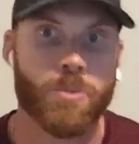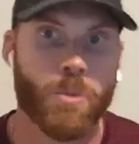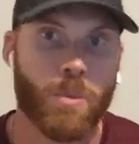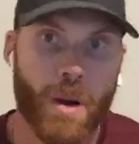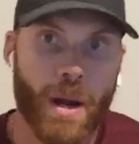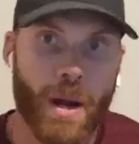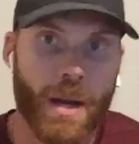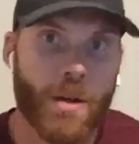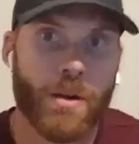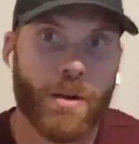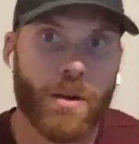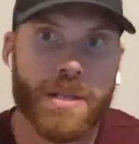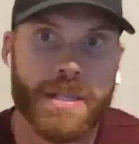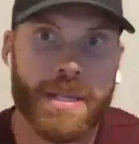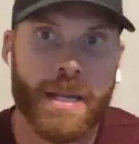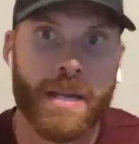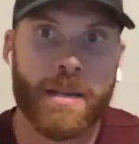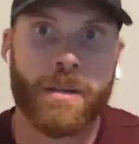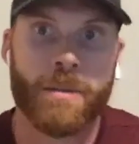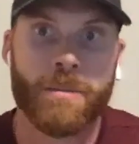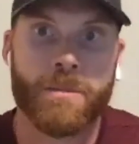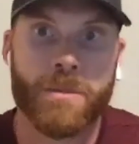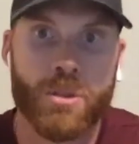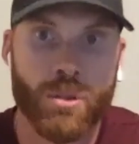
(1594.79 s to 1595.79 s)
We're probably going to
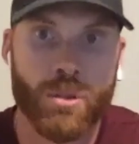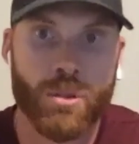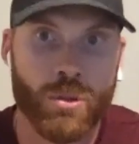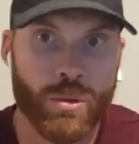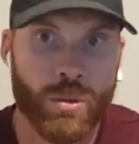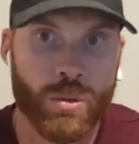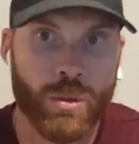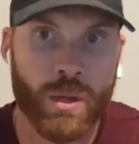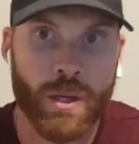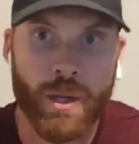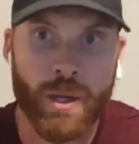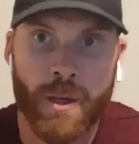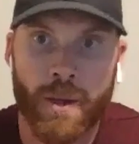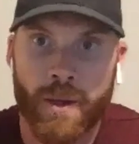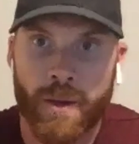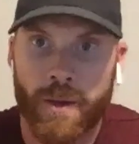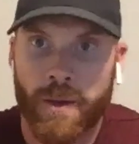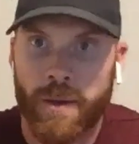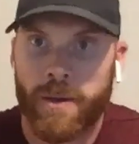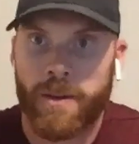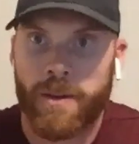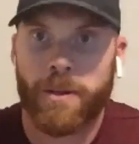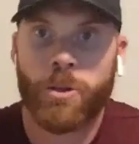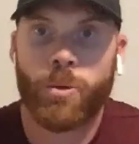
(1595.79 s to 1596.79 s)
send them to
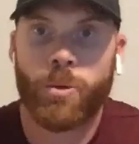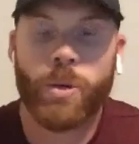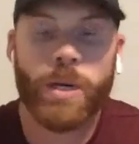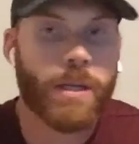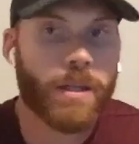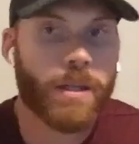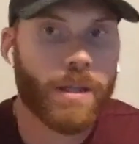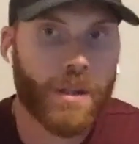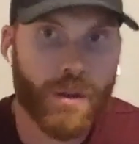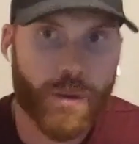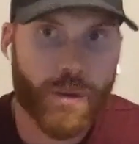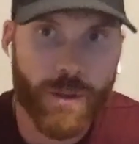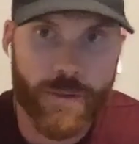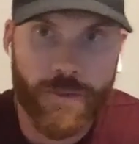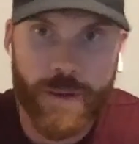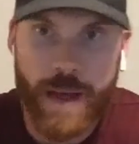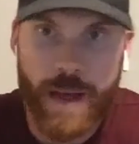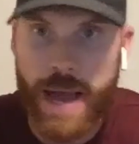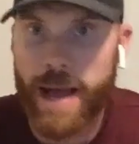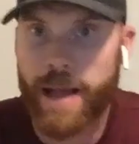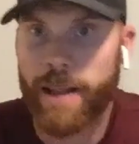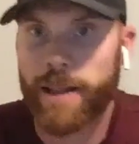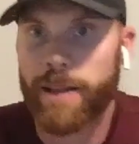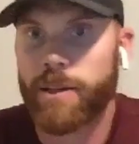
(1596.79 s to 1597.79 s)
New England or the
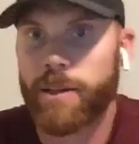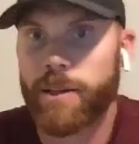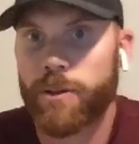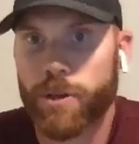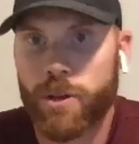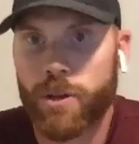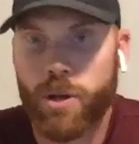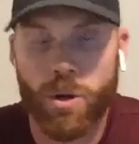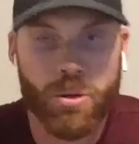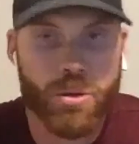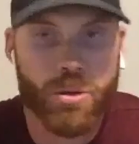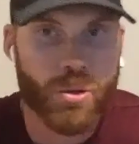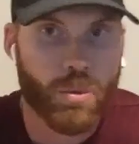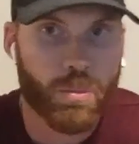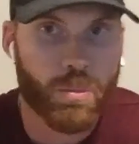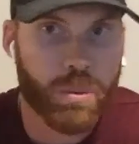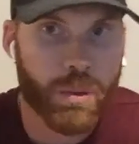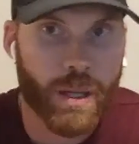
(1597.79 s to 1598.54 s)
Valley or the Coastal